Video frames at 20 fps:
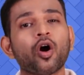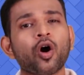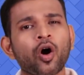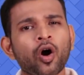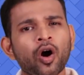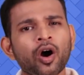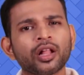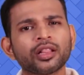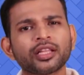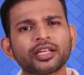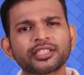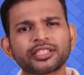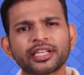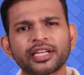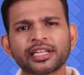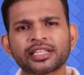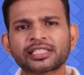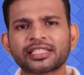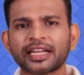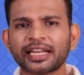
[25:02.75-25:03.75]
all the
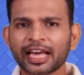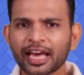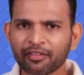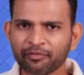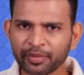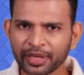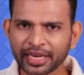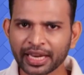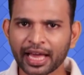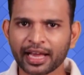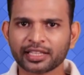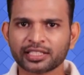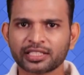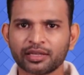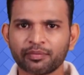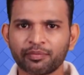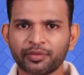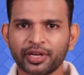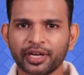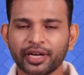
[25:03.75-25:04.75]
shares that have been
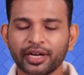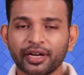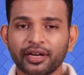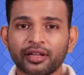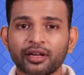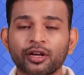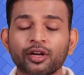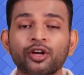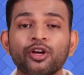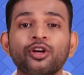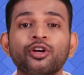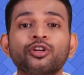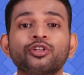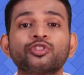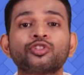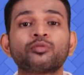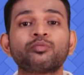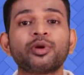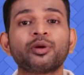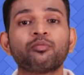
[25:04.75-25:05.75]
accepted
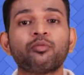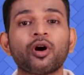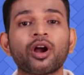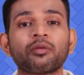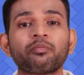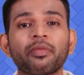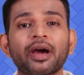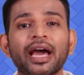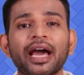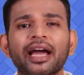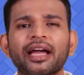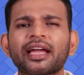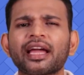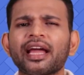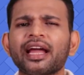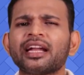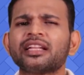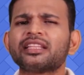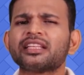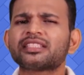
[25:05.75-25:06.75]
should be bought back
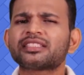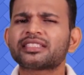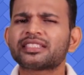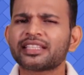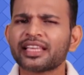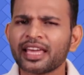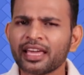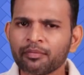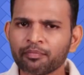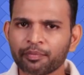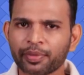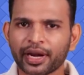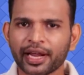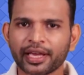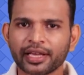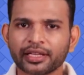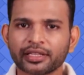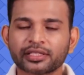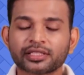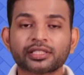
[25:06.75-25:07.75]
at the same
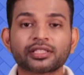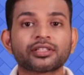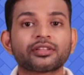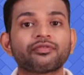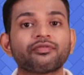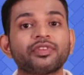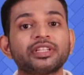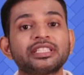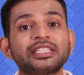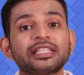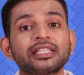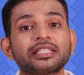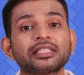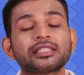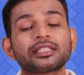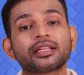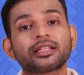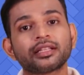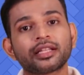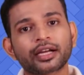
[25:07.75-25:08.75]
price, which
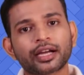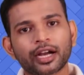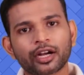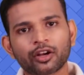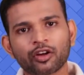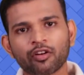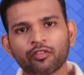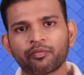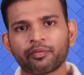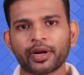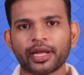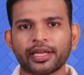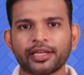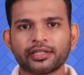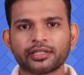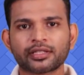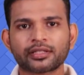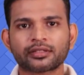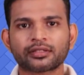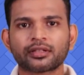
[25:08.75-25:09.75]
is the cutoff
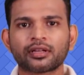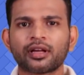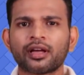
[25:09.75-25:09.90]
price.